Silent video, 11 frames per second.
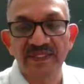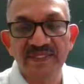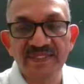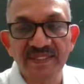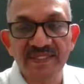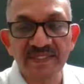
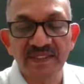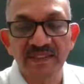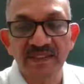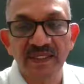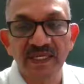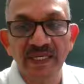This is
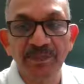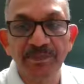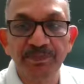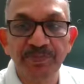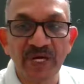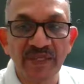a
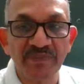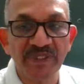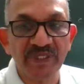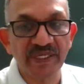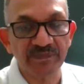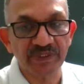
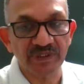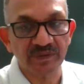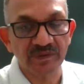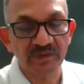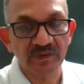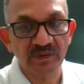primary
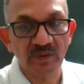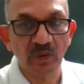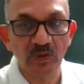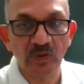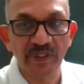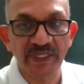amine.
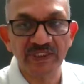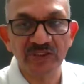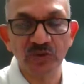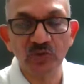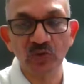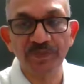Although
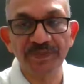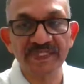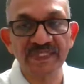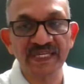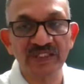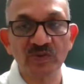NH2 group is
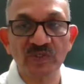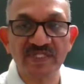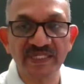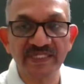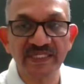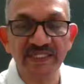attached to a
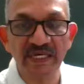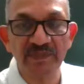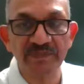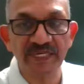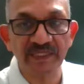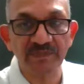secondary
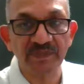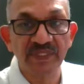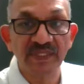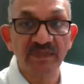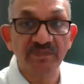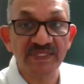carbon atom,
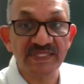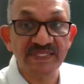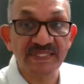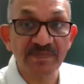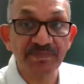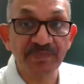but this
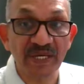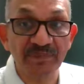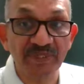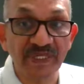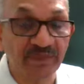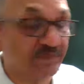is a
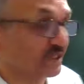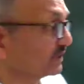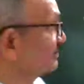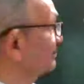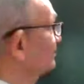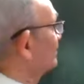primary amine.